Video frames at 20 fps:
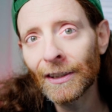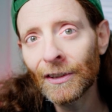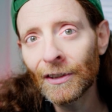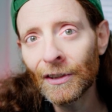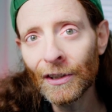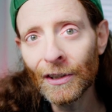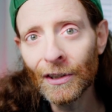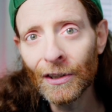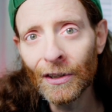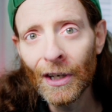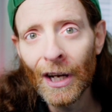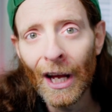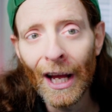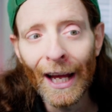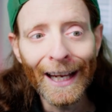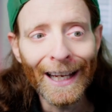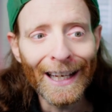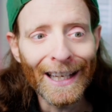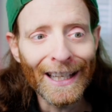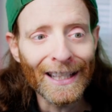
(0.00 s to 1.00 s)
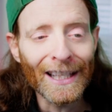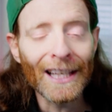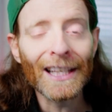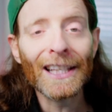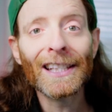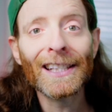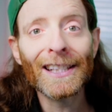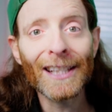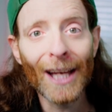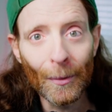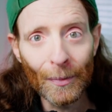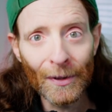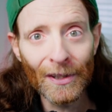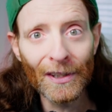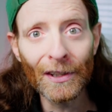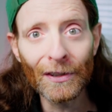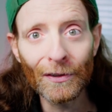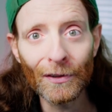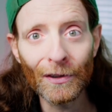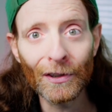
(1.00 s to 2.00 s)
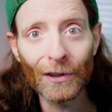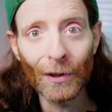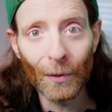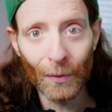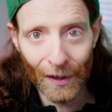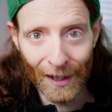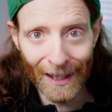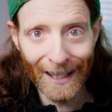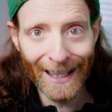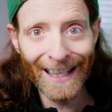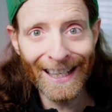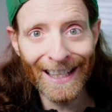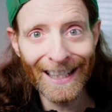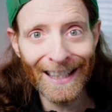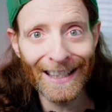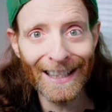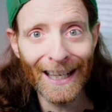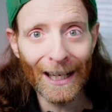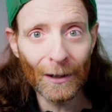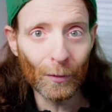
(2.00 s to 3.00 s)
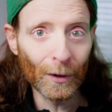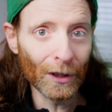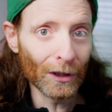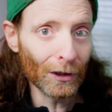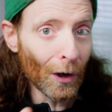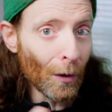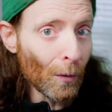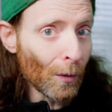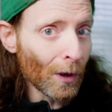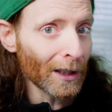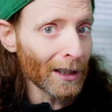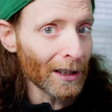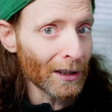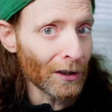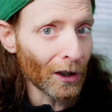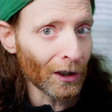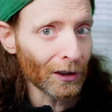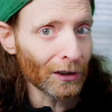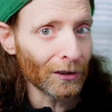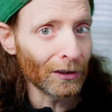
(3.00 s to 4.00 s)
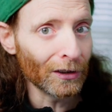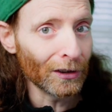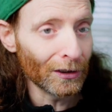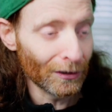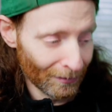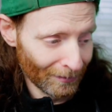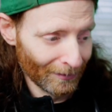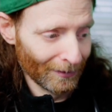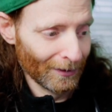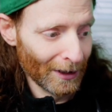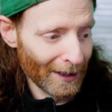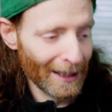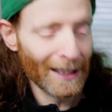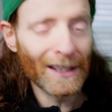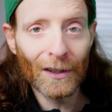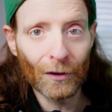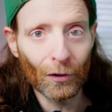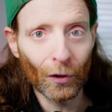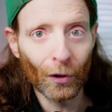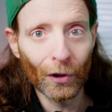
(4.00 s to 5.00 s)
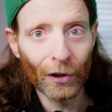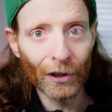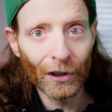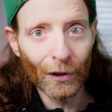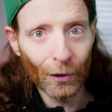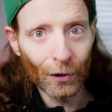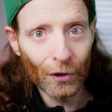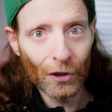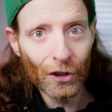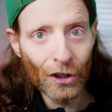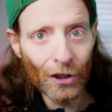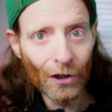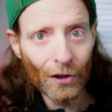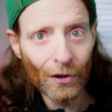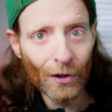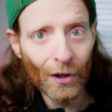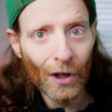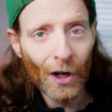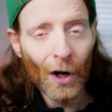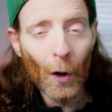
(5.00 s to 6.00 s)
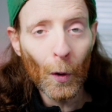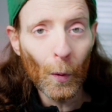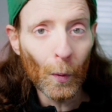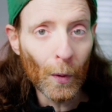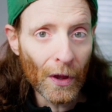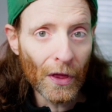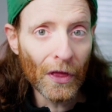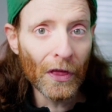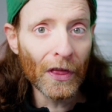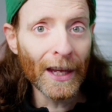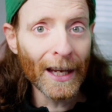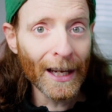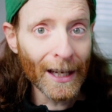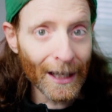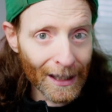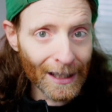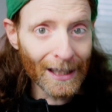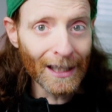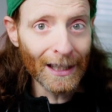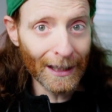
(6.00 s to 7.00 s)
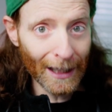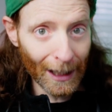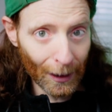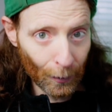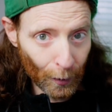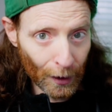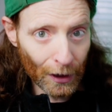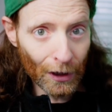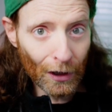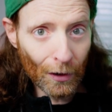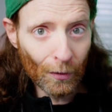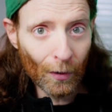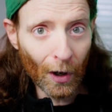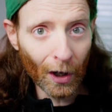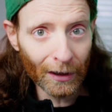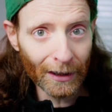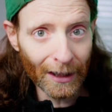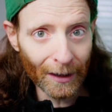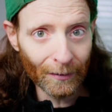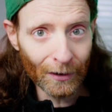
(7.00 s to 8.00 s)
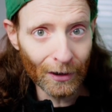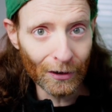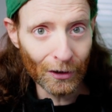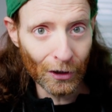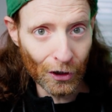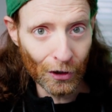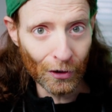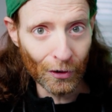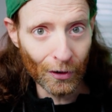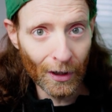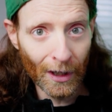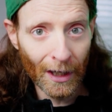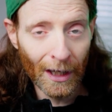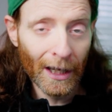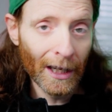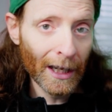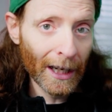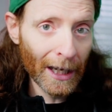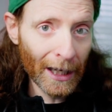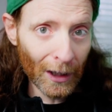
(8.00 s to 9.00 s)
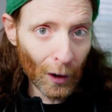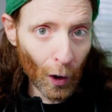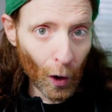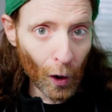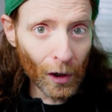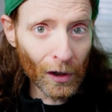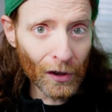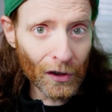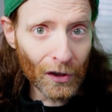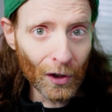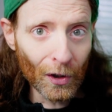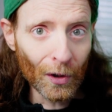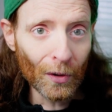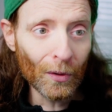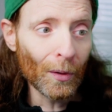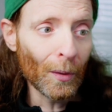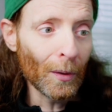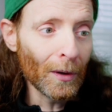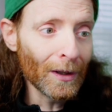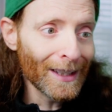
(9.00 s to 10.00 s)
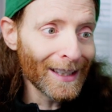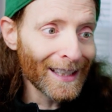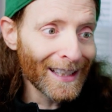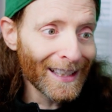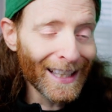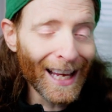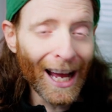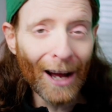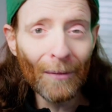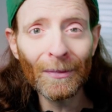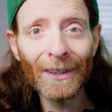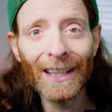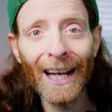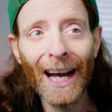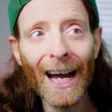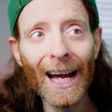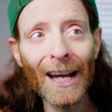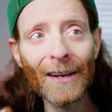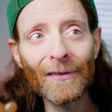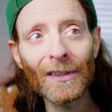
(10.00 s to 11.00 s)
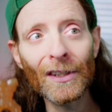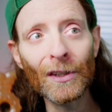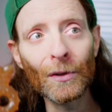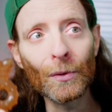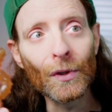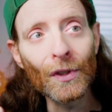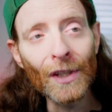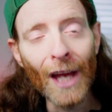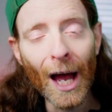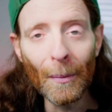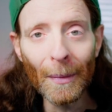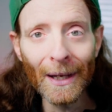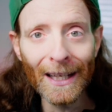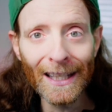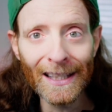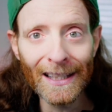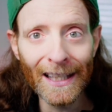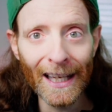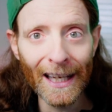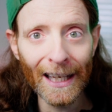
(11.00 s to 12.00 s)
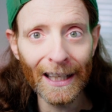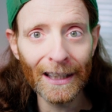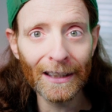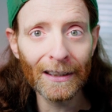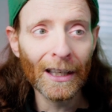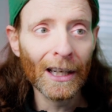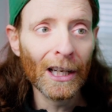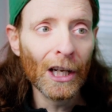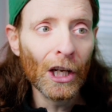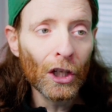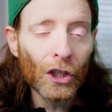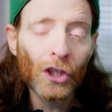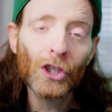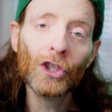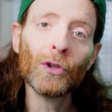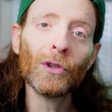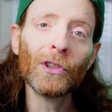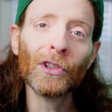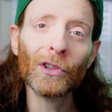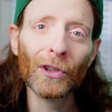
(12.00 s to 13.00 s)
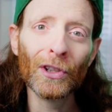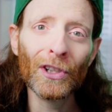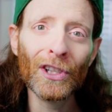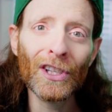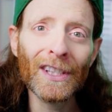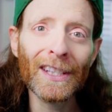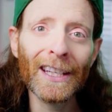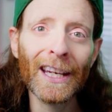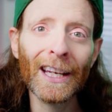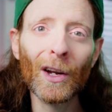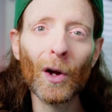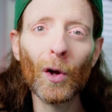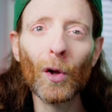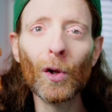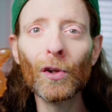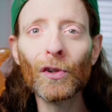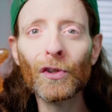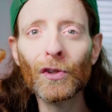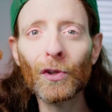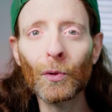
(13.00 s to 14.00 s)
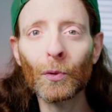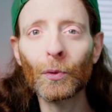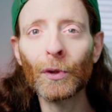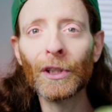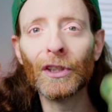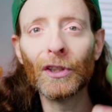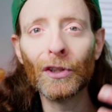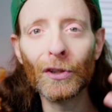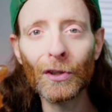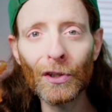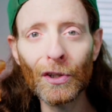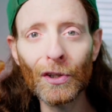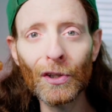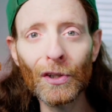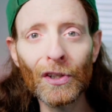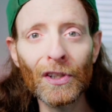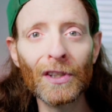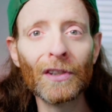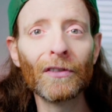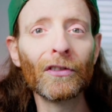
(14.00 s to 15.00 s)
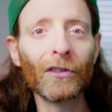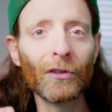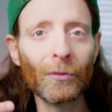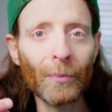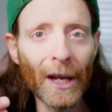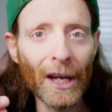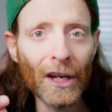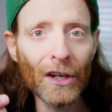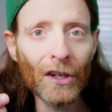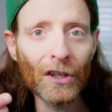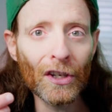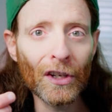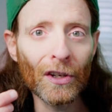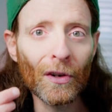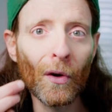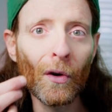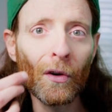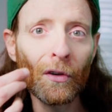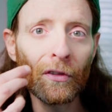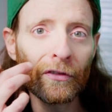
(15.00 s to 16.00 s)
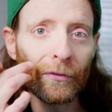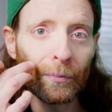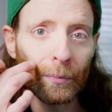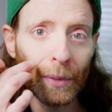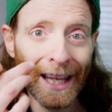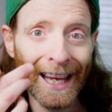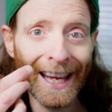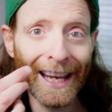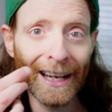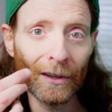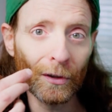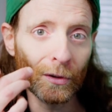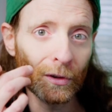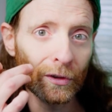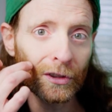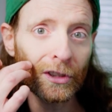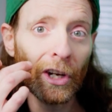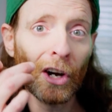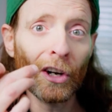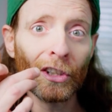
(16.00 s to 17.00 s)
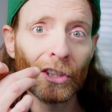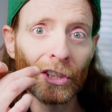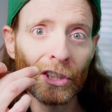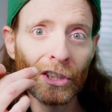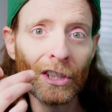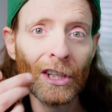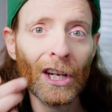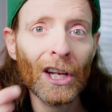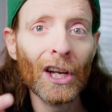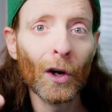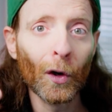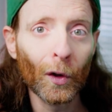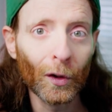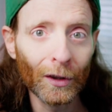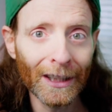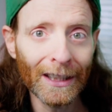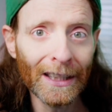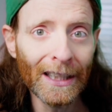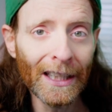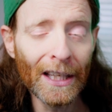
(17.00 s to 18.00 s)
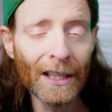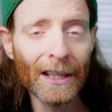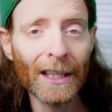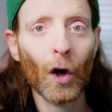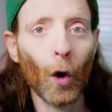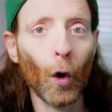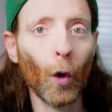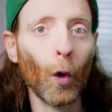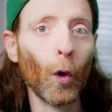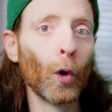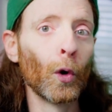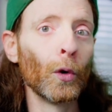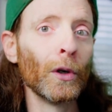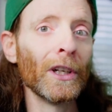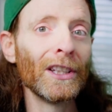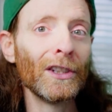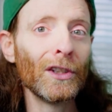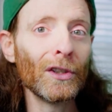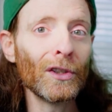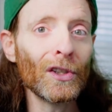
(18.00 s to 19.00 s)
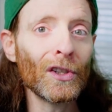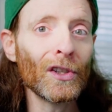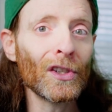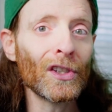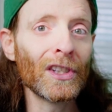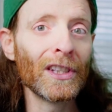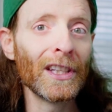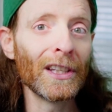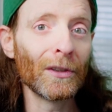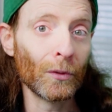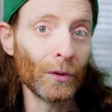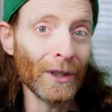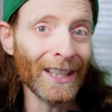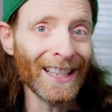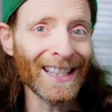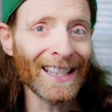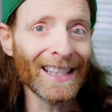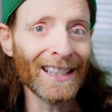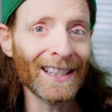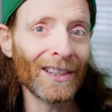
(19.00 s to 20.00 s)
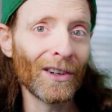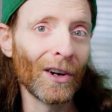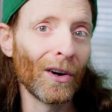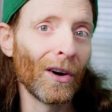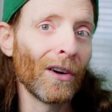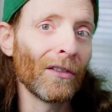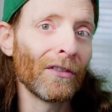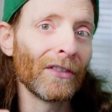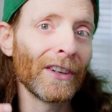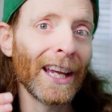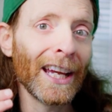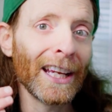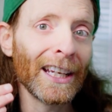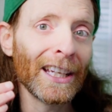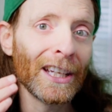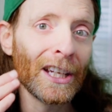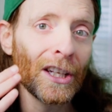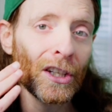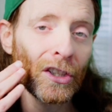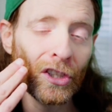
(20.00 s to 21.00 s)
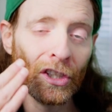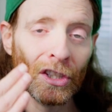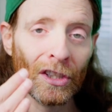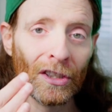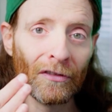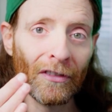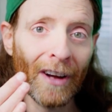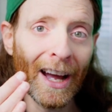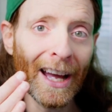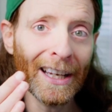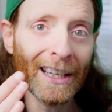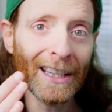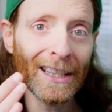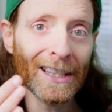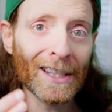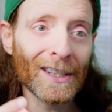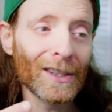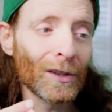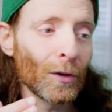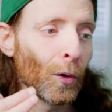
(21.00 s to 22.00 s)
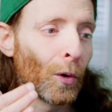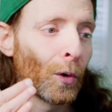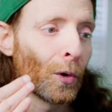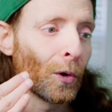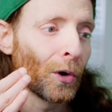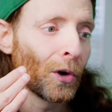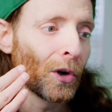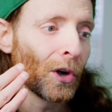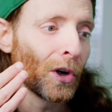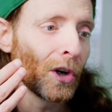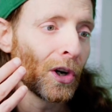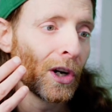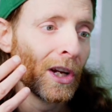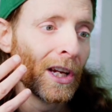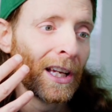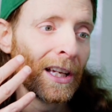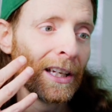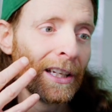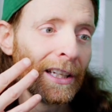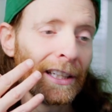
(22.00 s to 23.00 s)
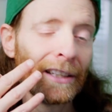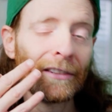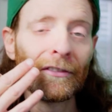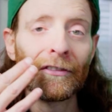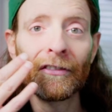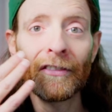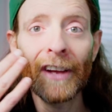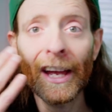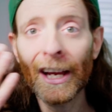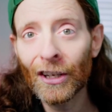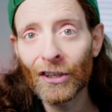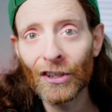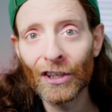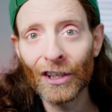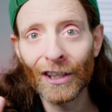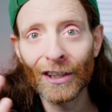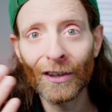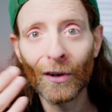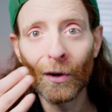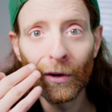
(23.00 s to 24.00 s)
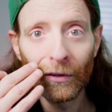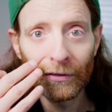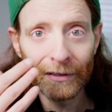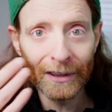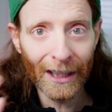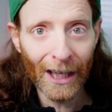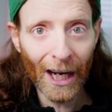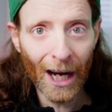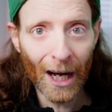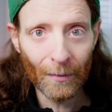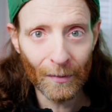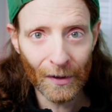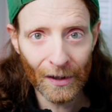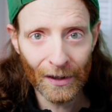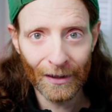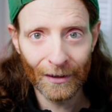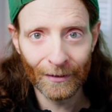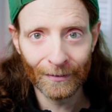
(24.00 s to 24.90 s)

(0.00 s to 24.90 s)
to do is substitute those things that we don't want a dog to destroy or chew with things that we do want them to chew. And also, sometimes to some extent, chew toys can also reduce the formation of plaque or tartar on the teeth or reduce the risk of getting gingivitis or infection of the gums.